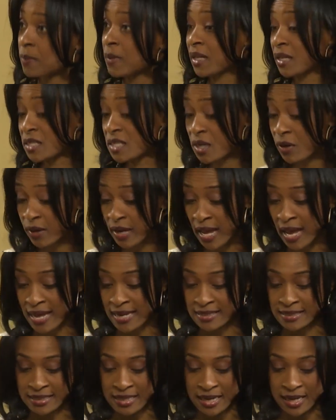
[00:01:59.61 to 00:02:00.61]
military
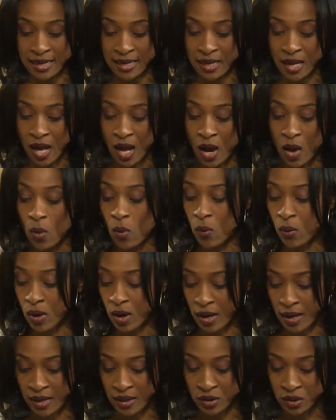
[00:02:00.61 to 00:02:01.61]
ID,
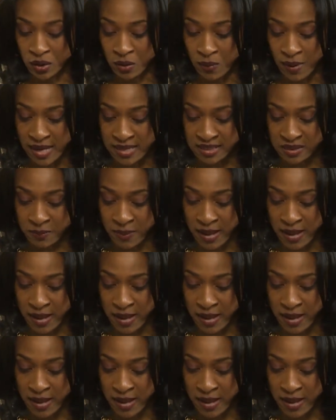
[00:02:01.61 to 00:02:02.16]
or a U.S.